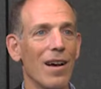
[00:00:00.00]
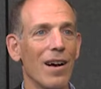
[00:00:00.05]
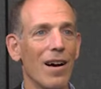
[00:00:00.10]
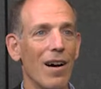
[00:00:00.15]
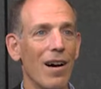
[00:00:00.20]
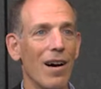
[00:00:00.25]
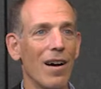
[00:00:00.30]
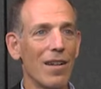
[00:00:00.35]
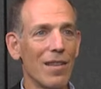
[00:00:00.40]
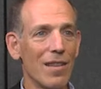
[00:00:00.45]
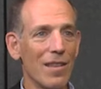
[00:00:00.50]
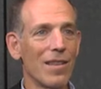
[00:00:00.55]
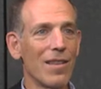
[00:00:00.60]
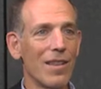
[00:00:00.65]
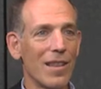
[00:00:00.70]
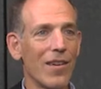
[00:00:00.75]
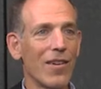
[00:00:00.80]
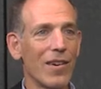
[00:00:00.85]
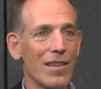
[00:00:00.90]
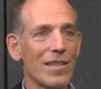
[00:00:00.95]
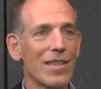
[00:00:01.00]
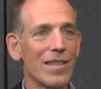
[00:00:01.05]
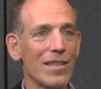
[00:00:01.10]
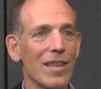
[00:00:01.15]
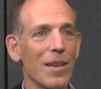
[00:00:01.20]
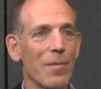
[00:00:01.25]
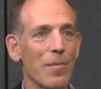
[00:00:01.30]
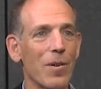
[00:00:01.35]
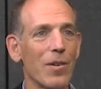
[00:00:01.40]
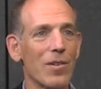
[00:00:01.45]
on their
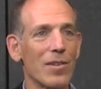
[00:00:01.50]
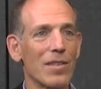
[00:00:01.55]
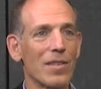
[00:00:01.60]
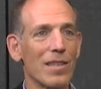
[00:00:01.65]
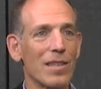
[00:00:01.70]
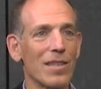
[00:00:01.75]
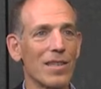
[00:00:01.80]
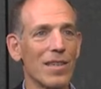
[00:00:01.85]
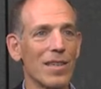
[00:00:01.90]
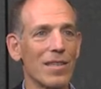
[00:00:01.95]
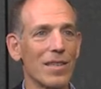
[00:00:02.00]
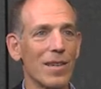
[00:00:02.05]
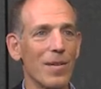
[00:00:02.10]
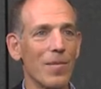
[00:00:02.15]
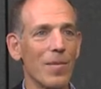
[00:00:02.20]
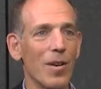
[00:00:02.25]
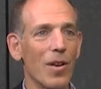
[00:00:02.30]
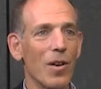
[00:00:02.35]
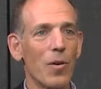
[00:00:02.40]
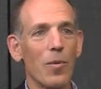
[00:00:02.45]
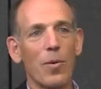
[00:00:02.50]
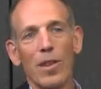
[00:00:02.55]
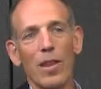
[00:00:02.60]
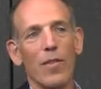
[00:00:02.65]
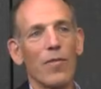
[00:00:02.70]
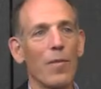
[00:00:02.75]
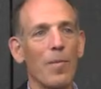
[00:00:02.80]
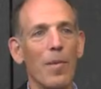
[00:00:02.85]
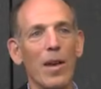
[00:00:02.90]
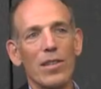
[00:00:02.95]
existing purchasing system with
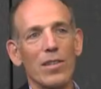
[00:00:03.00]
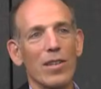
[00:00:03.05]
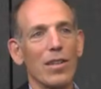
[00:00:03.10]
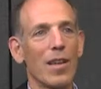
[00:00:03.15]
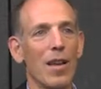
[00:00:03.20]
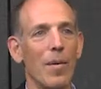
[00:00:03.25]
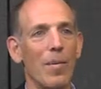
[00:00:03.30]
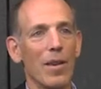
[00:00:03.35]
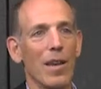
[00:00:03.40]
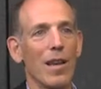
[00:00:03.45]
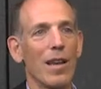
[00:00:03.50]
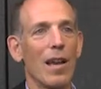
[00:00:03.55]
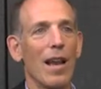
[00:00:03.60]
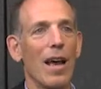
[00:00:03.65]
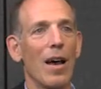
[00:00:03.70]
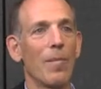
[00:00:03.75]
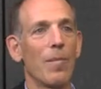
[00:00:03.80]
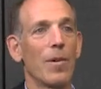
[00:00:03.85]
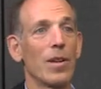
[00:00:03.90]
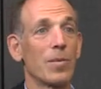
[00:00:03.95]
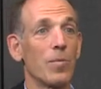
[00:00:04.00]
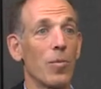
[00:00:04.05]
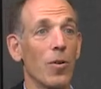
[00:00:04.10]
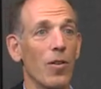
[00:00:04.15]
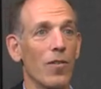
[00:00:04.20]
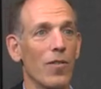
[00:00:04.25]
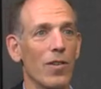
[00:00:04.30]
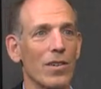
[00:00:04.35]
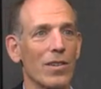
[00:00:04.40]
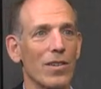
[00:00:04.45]
information coming in and out much more
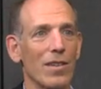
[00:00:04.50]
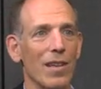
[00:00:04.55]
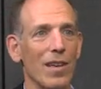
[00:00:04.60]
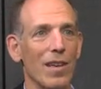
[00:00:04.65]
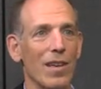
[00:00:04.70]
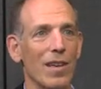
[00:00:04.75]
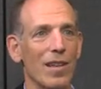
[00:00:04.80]
efficiently.